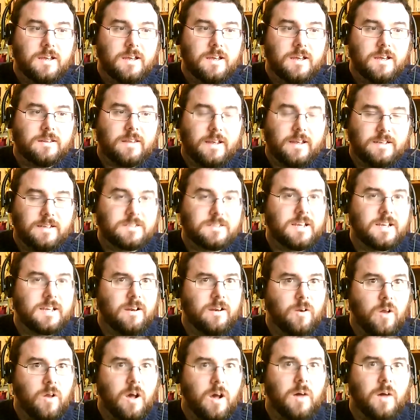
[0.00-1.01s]
things get
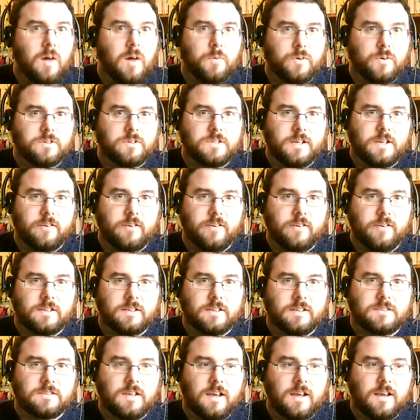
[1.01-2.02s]
a lot more
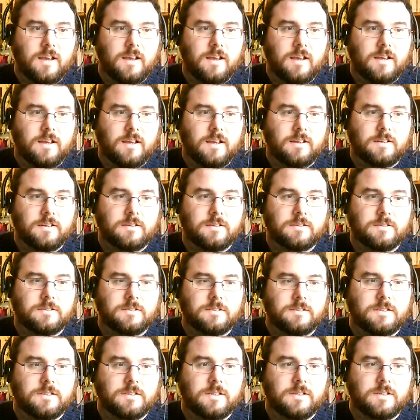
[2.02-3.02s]
serious,
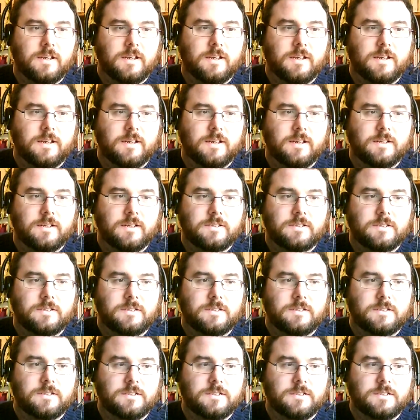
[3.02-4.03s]
and
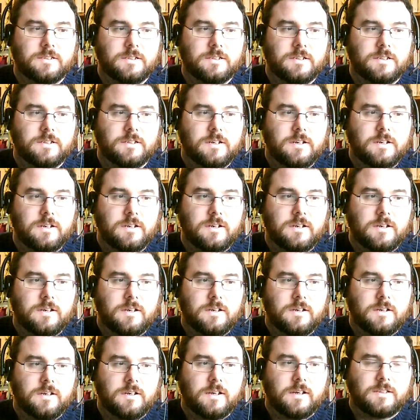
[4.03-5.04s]
it's
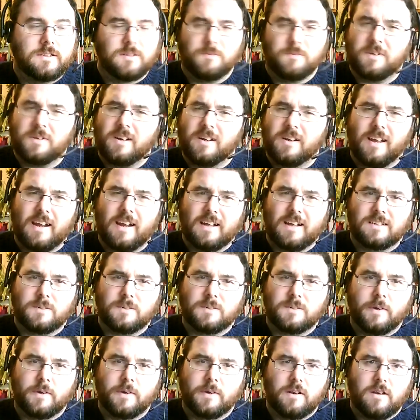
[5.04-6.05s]
it's something I get
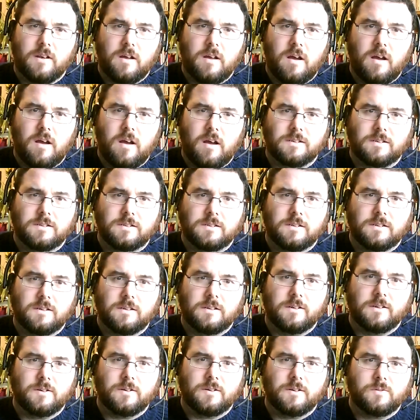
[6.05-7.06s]
asked about a lot.
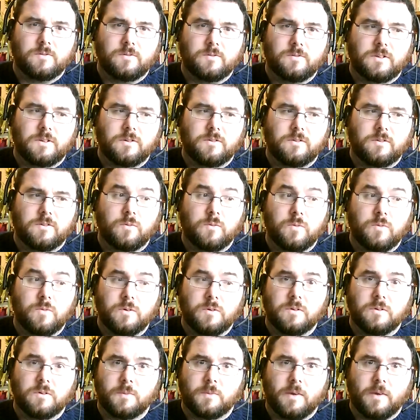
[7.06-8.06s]
The
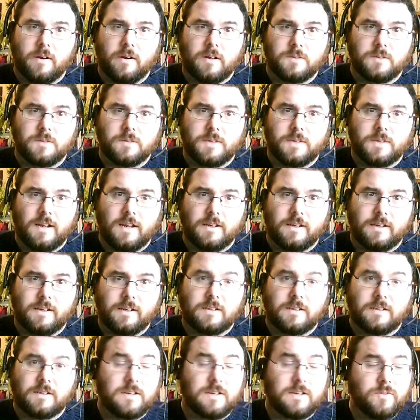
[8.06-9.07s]
rules about hospitality,
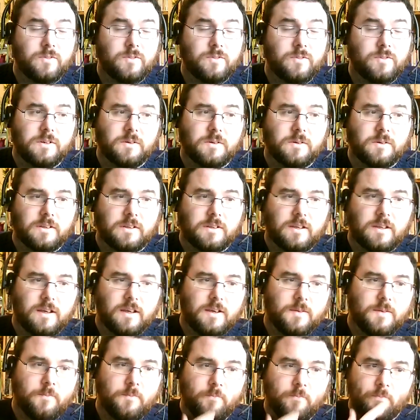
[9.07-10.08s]
because everyone knew that
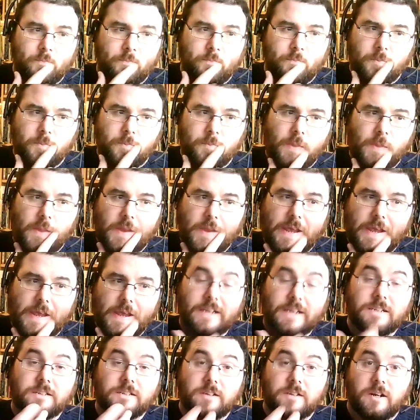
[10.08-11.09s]
the
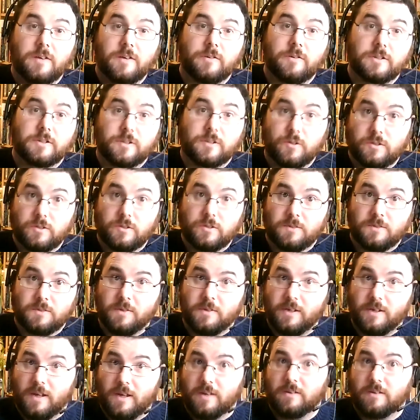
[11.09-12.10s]
ancient Irish custom
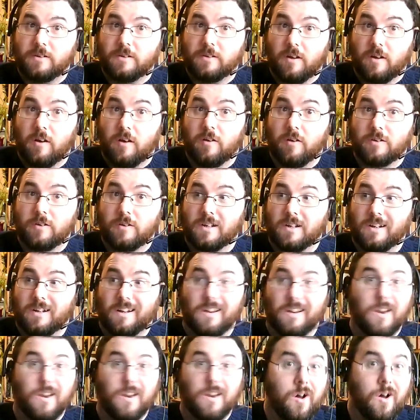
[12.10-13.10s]
and the ancient Irish kind
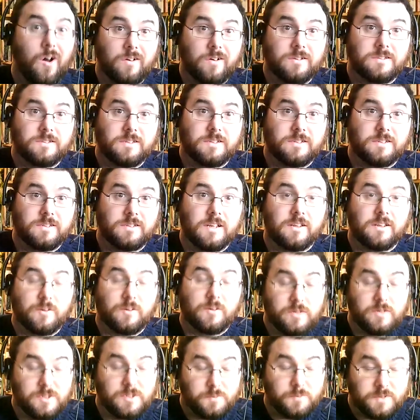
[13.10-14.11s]
of laws is that
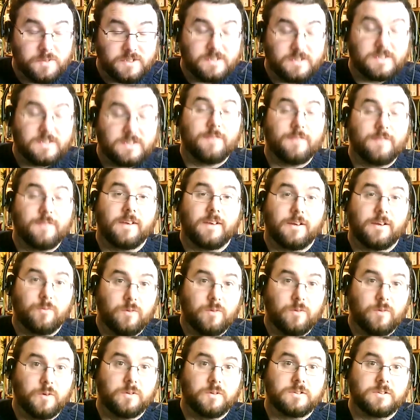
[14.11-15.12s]
there were specific
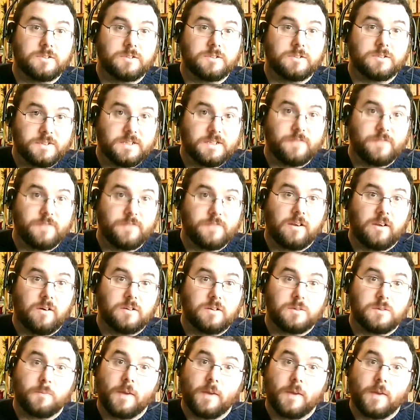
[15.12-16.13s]
rules and specific
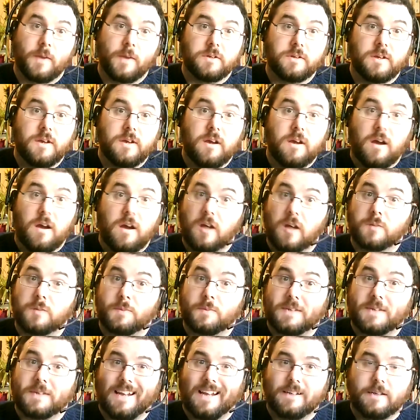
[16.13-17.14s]
laws about
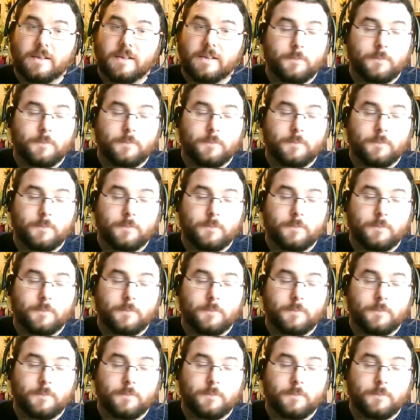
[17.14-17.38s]
hospitality.